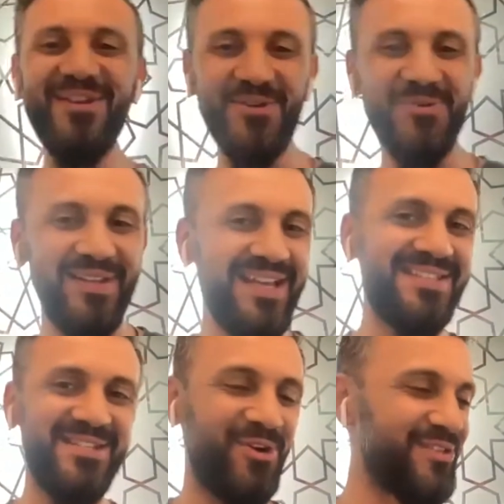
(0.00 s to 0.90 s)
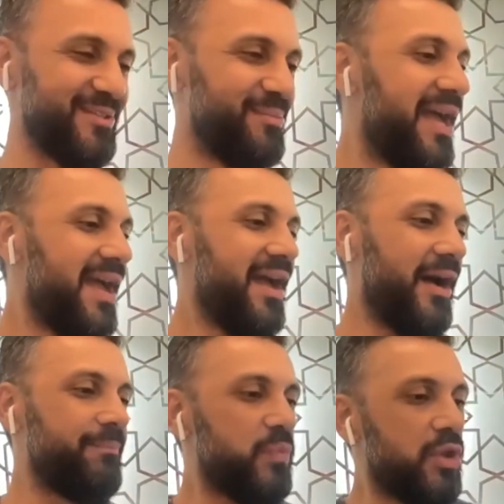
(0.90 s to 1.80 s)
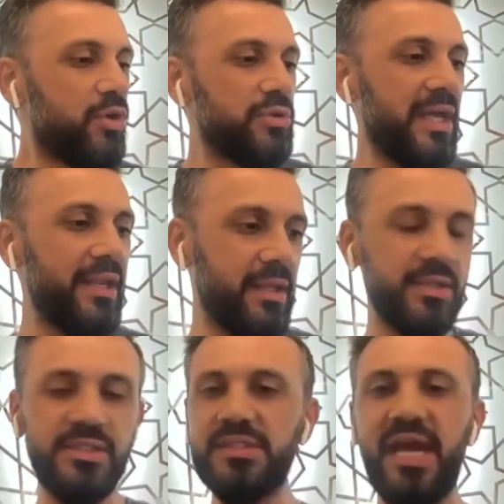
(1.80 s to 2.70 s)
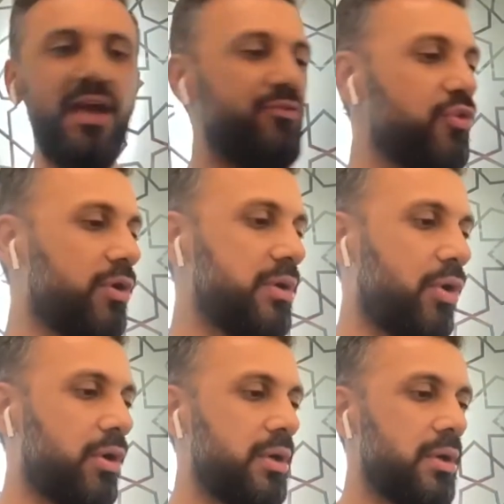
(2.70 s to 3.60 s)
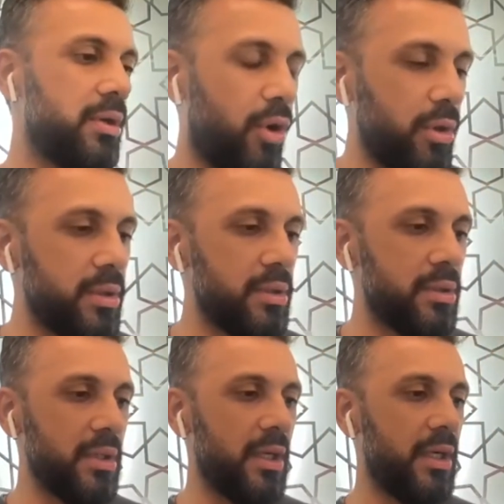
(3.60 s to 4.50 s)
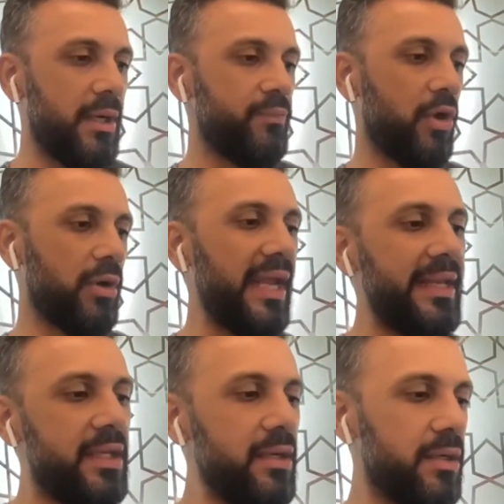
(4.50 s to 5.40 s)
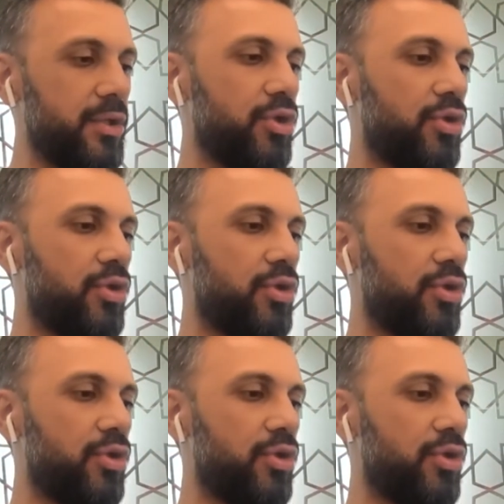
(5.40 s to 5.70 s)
you're doing. That's just awesome. Tarek, since I have you online here,